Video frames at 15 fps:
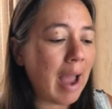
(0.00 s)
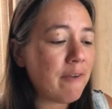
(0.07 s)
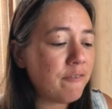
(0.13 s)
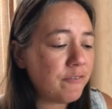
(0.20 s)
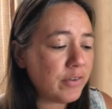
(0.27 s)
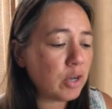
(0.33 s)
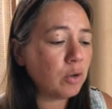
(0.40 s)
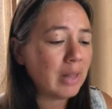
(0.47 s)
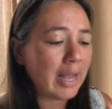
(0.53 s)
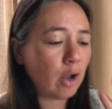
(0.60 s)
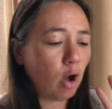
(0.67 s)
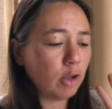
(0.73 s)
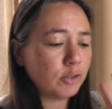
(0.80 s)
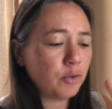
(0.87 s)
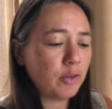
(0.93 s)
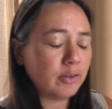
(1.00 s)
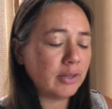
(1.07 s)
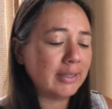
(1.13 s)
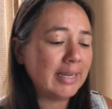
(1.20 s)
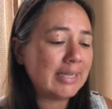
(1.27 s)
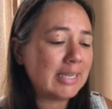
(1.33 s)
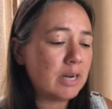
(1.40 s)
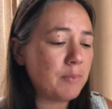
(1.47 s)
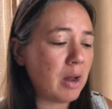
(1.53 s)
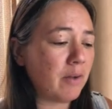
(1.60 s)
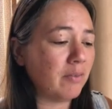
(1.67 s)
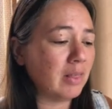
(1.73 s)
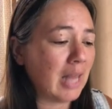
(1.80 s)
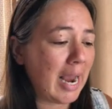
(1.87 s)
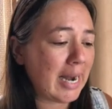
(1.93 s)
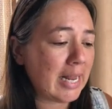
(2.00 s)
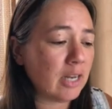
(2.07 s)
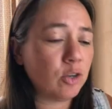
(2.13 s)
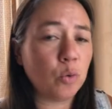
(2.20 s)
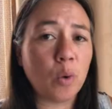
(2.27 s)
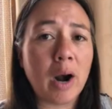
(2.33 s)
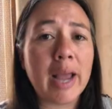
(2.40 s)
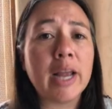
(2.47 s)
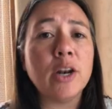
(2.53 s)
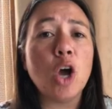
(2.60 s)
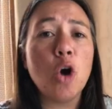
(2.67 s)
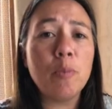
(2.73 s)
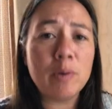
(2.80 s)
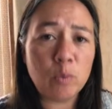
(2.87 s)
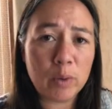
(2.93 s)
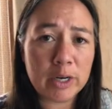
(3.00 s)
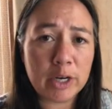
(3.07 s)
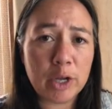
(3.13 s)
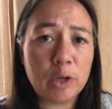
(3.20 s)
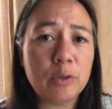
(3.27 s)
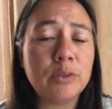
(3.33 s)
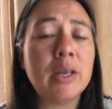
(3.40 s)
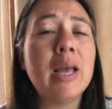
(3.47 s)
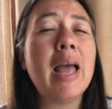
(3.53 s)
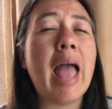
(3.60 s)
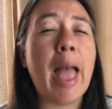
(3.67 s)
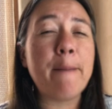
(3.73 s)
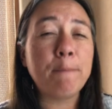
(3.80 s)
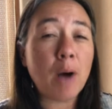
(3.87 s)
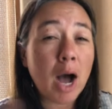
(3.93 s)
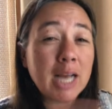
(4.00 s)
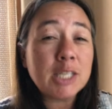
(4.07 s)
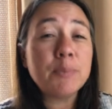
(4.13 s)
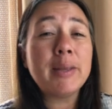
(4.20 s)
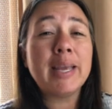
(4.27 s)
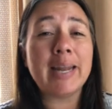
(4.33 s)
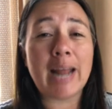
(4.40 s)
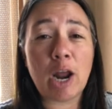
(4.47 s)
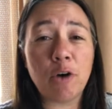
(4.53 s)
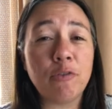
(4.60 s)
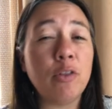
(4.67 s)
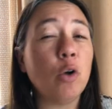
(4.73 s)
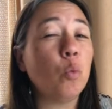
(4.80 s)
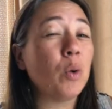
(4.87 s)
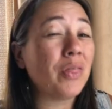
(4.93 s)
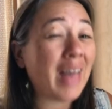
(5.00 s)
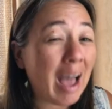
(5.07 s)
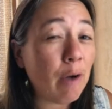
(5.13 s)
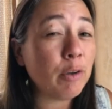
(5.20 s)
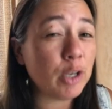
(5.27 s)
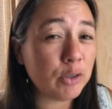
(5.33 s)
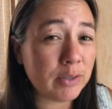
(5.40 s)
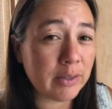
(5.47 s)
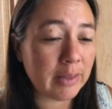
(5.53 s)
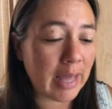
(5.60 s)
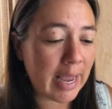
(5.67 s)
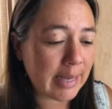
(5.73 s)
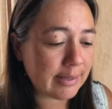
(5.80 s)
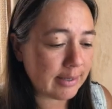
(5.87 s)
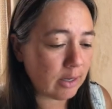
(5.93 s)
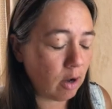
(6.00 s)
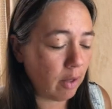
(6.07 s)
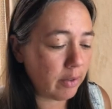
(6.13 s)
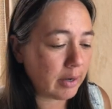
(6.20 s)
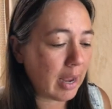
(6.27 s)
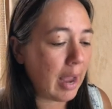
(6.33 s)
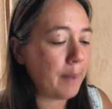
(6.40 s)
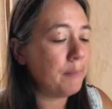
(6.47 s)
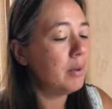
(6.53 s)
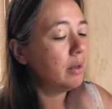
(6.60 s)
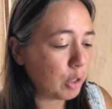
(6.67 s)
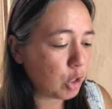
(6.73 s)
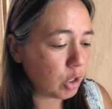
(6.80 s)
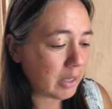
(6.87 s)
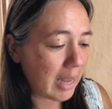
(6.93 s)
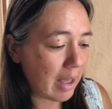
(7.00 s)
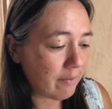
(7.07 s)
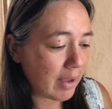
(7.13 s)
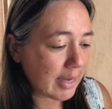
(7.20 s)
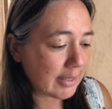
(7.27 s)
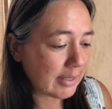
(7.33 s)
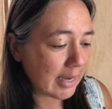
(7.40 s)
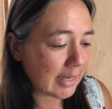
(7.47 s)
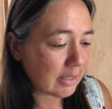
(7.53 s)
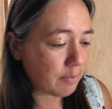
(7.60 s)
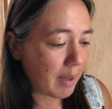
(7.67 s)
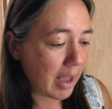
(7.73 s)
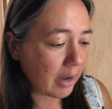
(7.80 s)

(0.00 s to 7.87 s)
I feel like also there's a decent amount of lighting to where I can open windows and possibly get airflow without using the AC all the time, but good to have AC as a